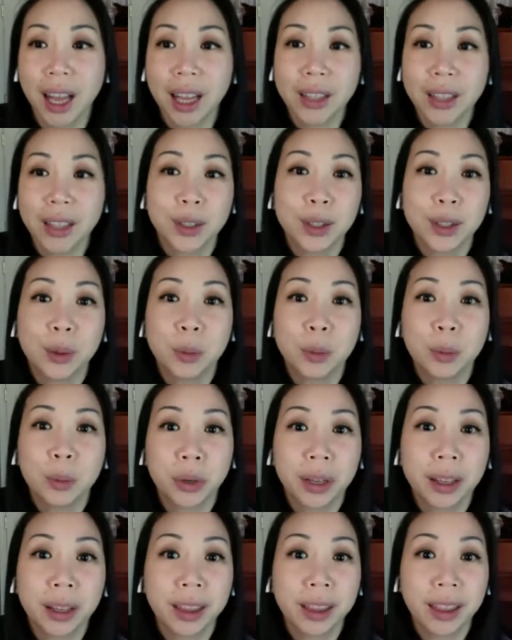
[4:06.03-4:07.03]
as you
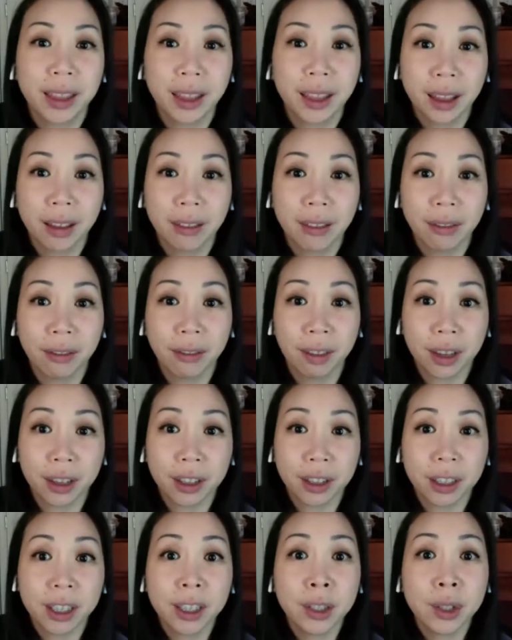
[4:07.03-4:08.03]
breathe
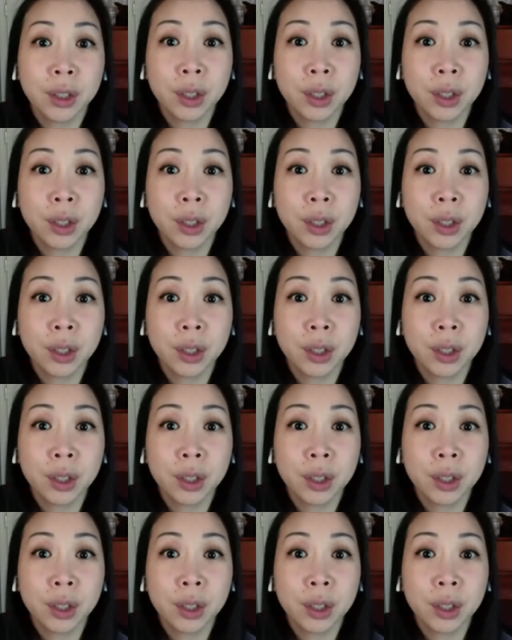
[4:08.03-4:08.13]
very